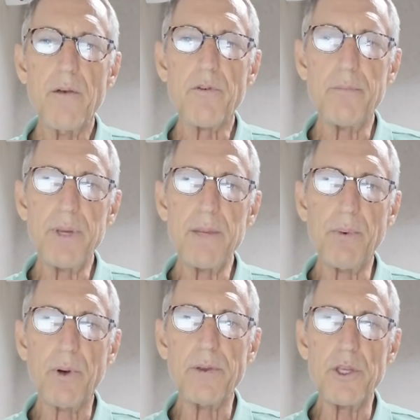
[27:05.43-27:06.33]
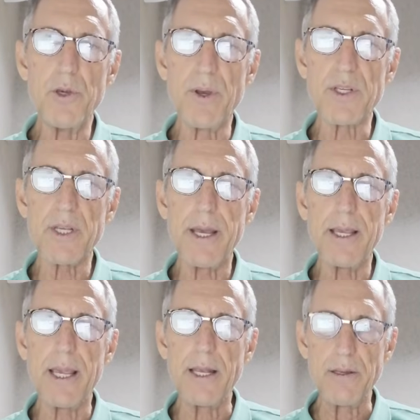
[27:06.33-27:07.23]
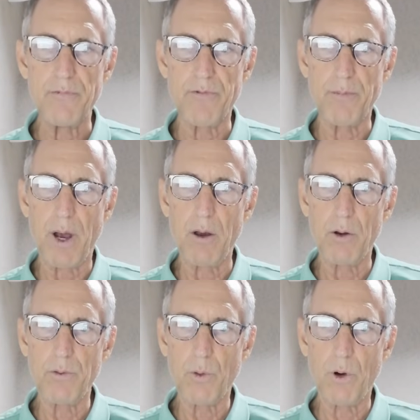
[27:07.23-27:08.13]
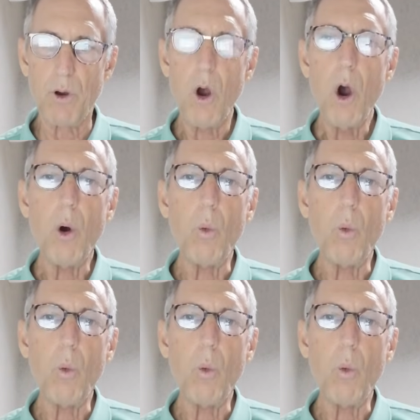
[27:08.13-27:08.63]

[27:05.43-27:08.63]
from people in the USA and from all over the world